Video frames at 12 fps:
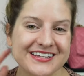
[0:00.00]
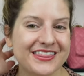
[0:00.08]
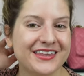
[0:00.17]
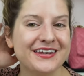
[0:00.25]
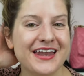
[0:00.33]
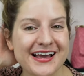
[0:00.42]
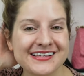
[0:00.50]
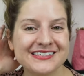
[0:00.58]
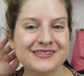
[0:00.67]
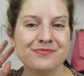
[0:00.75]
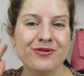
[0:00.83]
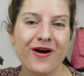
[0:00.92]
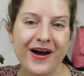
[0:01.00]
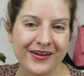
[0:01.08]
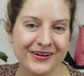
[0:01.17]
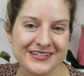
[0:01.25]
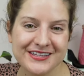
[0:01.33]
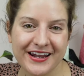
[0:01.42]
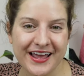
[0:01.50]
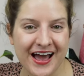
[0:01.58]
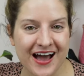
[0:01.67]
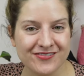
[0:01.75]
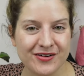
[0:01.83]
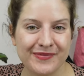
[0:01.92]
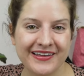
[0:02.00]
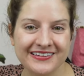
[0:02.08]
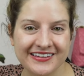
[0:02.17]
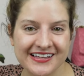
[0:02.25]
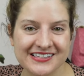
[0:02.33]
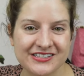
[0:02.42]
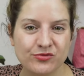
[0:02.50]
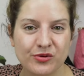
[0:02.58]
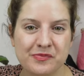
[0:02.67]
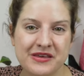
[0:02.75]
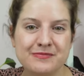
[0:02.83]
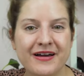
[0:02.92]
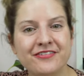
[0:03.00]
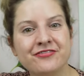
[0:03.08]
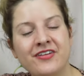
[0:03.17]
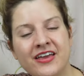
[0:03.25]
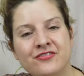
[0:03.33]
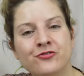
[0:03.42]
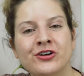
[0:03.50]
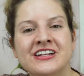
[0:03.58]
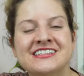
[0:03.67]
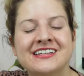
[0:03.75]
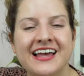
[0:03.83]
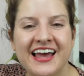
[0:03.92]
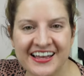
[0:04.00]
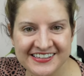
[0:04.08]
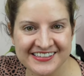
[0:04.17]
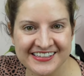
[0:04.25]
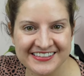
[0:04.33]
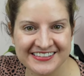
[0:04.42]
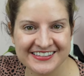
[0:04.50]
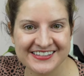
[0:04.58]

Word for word: The next product that I have on my list would be my favorite essence.